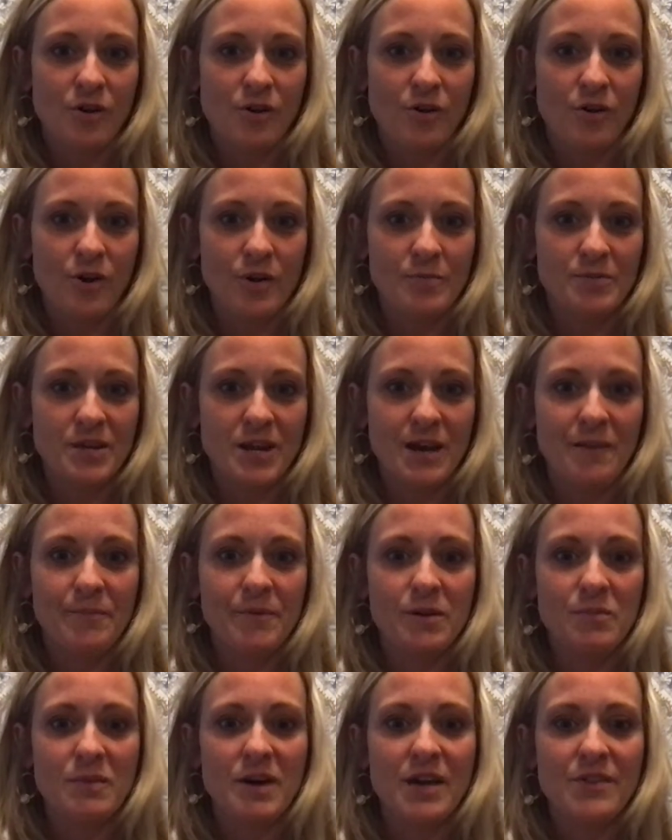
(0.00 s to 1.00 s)
arm
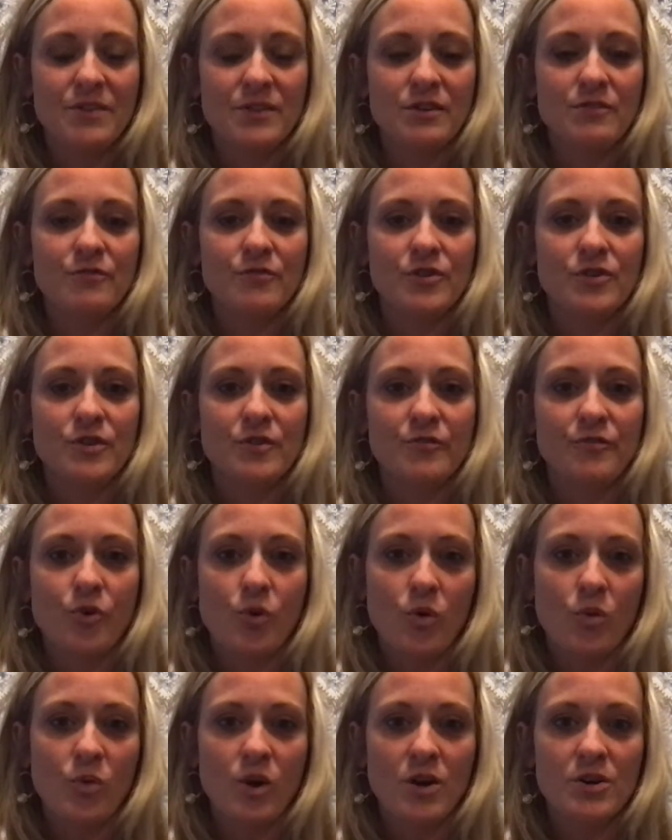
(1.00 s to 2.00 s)
tapping method for the
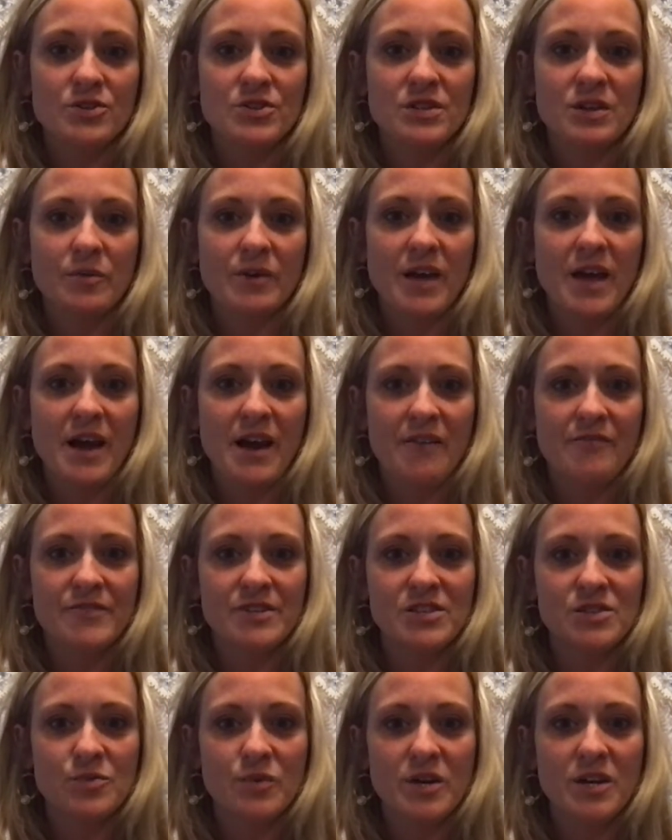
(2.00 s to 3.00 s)
4 words that we have
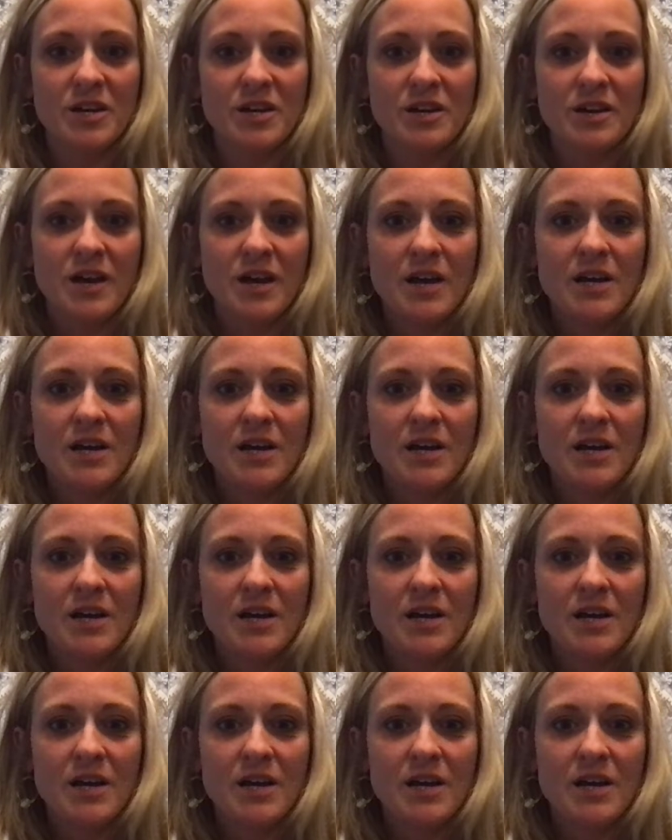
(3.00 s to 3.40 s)
this week